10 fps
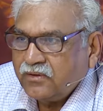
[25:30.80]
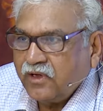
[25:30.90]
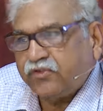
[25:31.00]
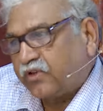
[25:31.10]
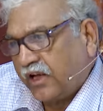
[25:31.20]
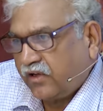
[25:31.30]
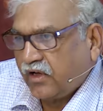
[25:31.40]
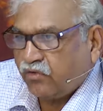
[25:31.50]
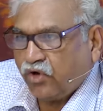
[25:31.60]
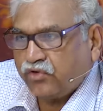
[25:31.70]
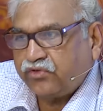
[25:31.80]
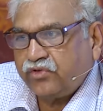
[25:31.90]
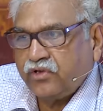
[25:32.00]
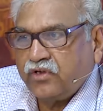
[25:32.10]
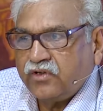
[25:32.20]
His career was
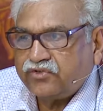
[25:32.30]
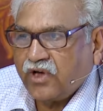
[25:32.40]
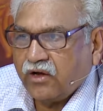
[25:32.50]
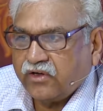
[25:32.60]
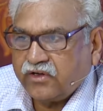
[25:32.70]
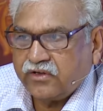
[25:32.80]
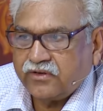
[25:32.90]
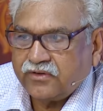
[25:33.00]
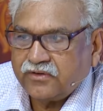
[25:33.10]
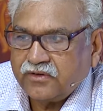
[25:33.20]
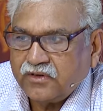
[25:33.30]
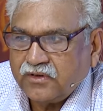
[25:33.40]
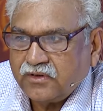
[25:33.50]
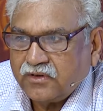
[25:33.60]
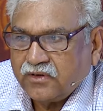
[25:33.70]
sunk,
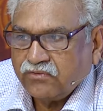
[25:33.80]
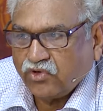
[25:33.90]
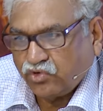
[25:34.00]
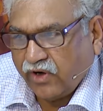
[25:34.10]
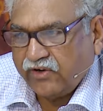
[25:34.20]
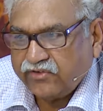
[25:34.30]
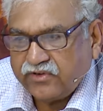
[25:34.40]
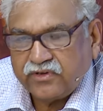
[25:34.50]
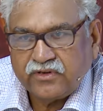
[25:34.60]
was wrecked.